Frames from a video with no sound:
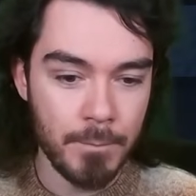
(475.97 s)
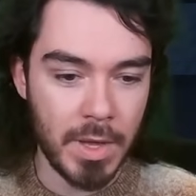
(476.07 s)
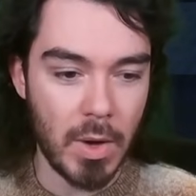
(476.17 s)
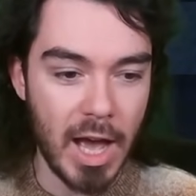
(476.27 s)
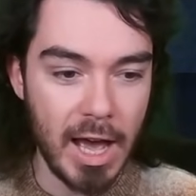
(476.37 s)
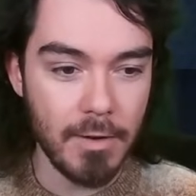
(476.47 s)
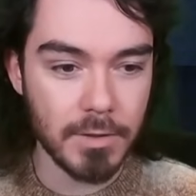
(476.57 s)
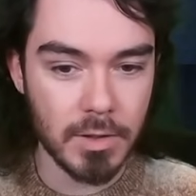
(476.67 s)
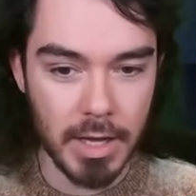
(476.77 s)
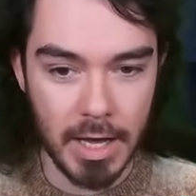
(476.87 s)
Now,
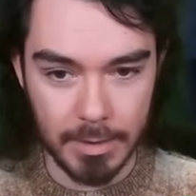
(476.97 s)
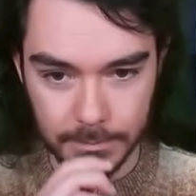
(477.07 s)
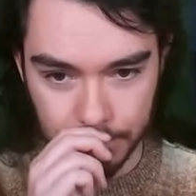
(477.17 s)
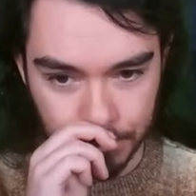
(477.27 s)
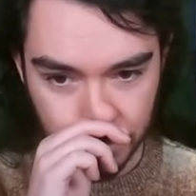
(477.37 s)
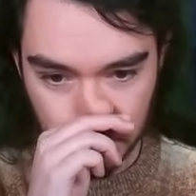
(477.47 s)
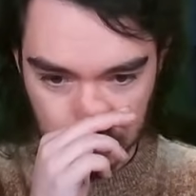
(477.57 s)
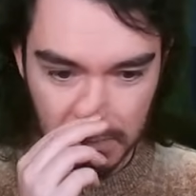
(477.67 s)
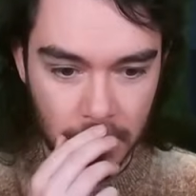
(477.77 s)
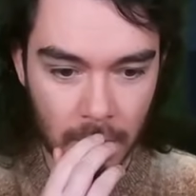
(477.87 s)
after that,
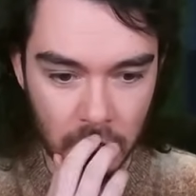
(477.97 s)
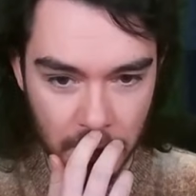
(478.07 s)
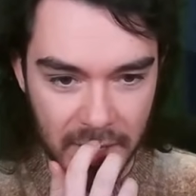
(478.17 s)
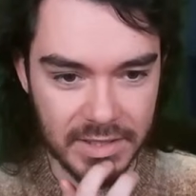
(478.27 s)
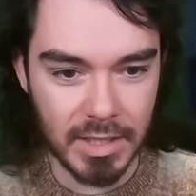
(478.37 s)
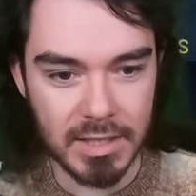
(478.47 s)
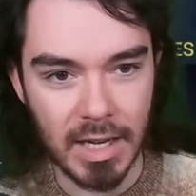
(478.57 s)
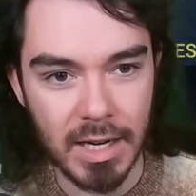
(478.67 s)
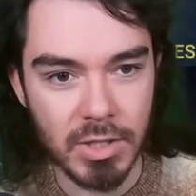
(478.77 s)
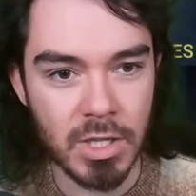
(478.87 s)
from this, it's
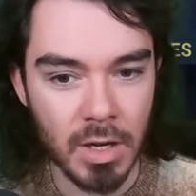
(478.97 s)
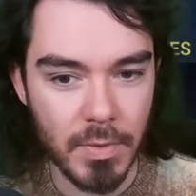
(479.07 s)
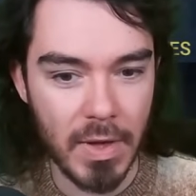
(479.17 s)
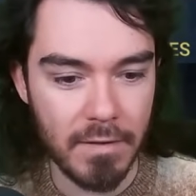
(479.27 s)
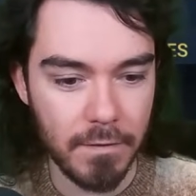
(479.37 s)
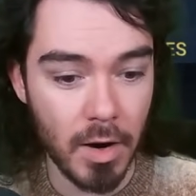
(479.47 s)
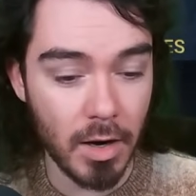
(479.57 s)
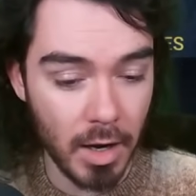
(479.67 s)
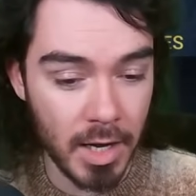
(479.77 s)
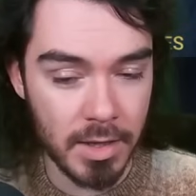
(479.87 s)
actually not that
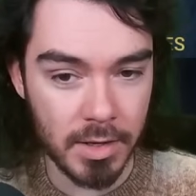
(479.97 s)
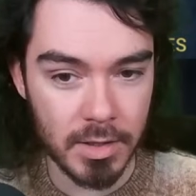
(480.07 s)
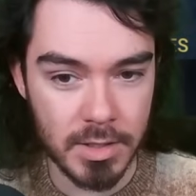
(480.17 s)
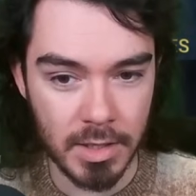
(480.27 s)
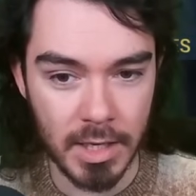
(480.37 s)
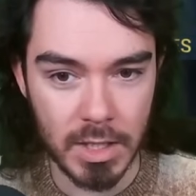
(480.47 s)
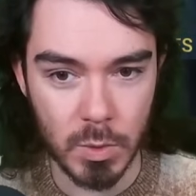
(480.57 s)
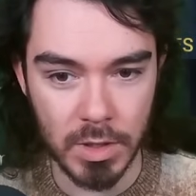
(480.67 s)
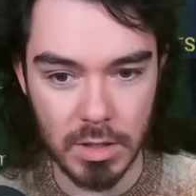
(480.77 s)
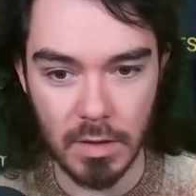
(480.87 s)
far either to the next
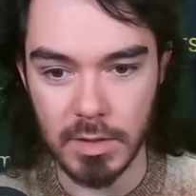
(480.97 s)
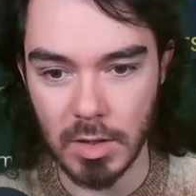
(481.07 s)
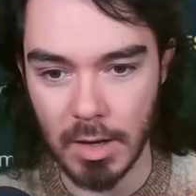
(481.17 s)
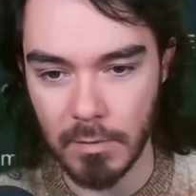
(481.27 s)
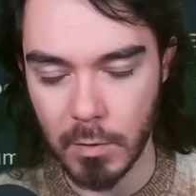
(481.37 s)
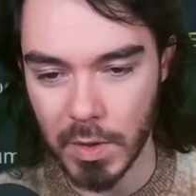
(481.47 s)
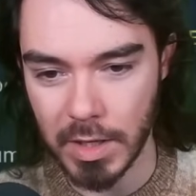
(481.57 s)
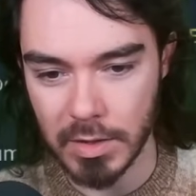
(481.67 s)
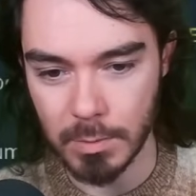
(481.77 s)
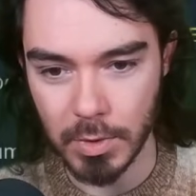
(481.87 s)
ones. So you have to get
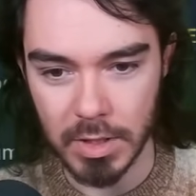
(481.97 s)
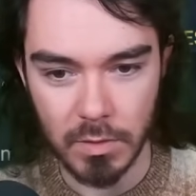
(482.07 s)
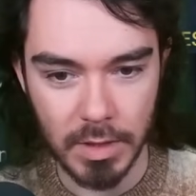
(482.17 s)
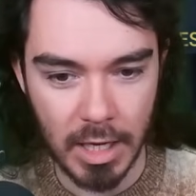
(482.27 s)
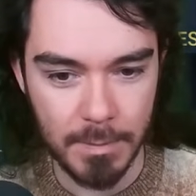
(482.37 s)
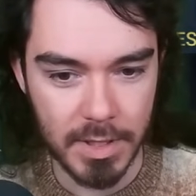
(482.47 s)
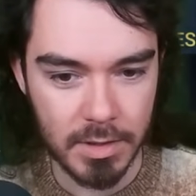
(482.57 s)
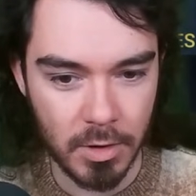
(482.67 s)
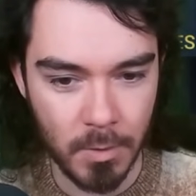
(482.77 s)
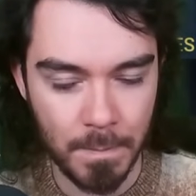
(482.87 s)
4,000 points for an epic
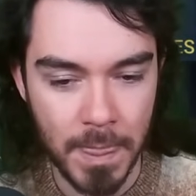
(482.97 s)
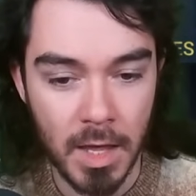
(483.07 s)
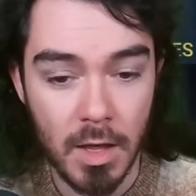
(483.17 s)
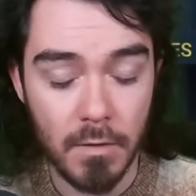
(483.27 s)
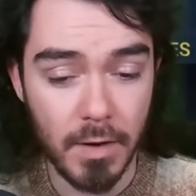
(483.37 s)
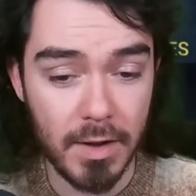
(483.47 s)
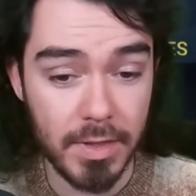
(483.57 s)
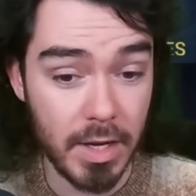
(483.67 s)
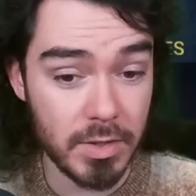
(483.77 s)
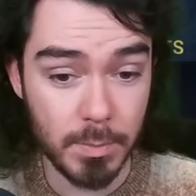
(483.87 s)
tome,
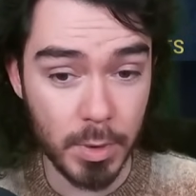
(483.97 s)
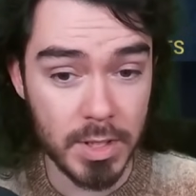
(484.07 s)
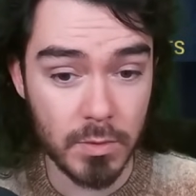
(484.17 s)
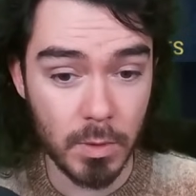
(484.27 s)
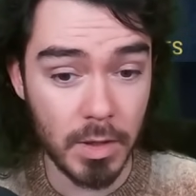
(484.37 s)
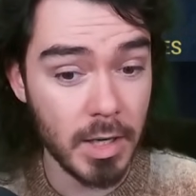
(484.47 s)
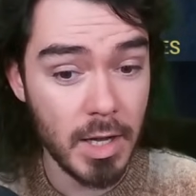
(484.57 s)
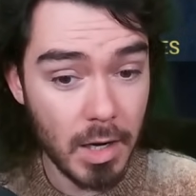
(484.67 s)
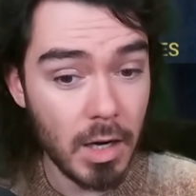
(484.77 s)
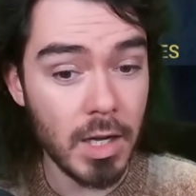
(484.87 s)
5,000 points for
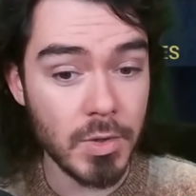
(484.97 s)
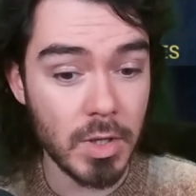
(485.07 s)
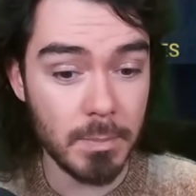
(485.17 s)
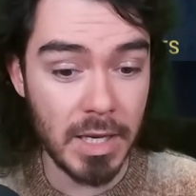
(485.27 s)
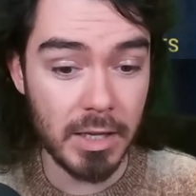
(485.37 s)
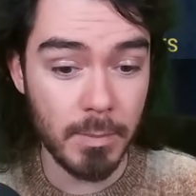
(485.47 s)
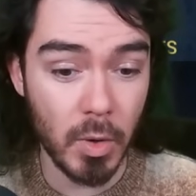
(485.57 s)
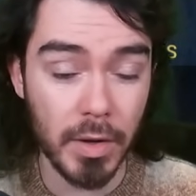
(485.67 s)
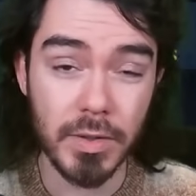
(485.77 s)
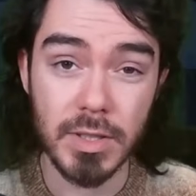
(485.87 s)
100 medium
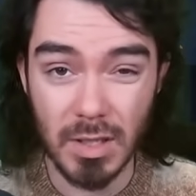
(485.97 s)
oils.